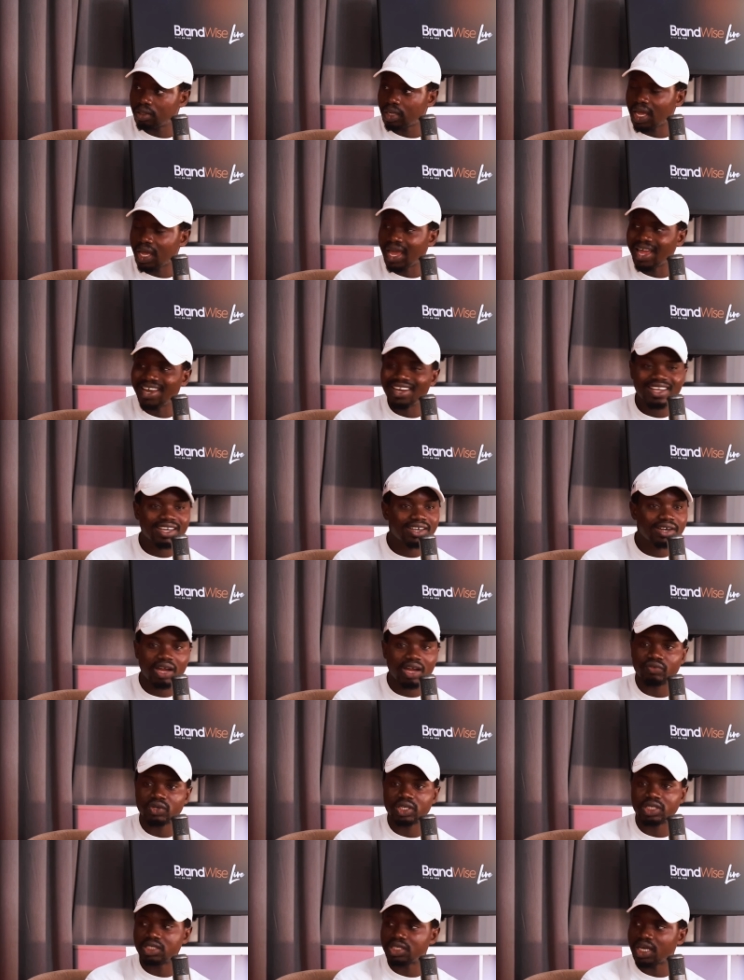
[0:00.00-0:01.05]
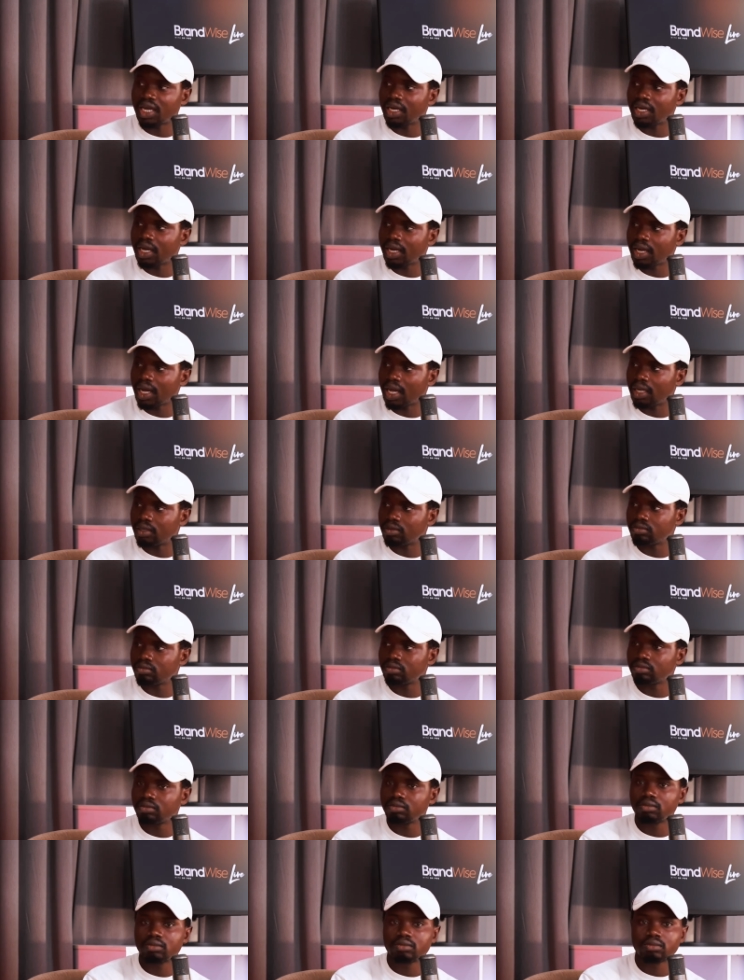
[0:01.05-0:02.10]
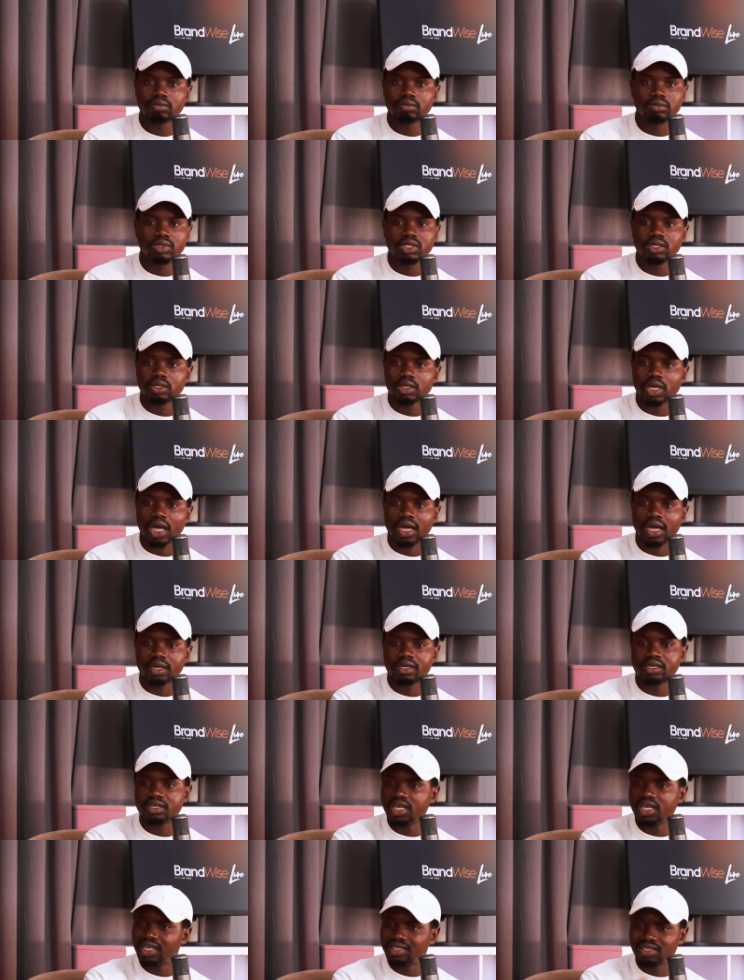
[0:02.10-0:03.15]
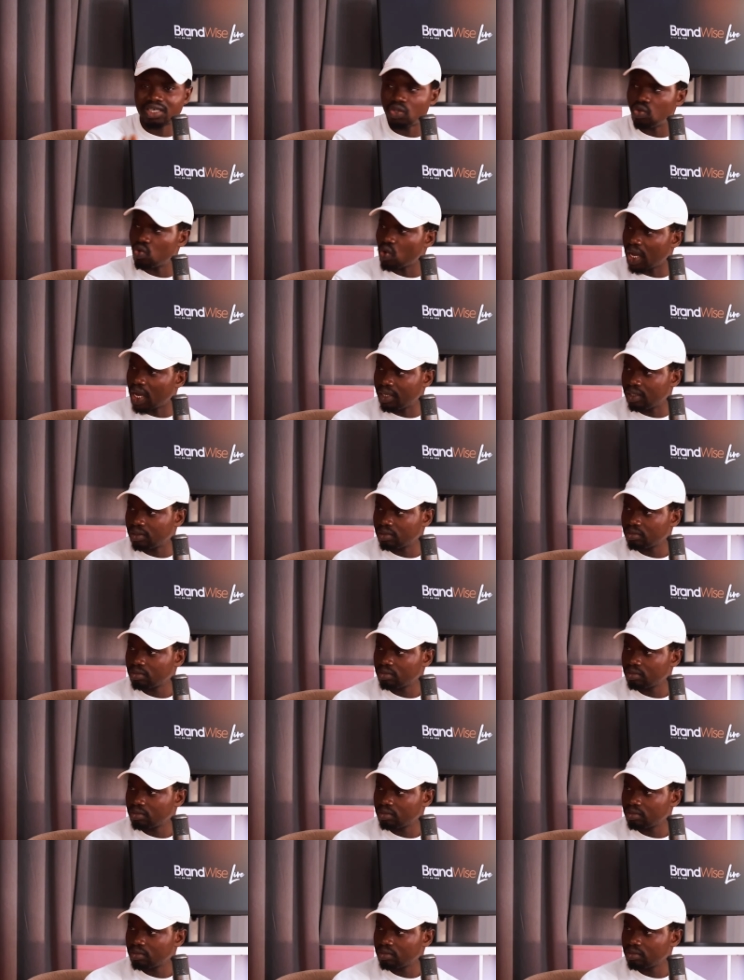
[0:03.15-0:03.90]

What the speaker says: any graphic designer can create a UI.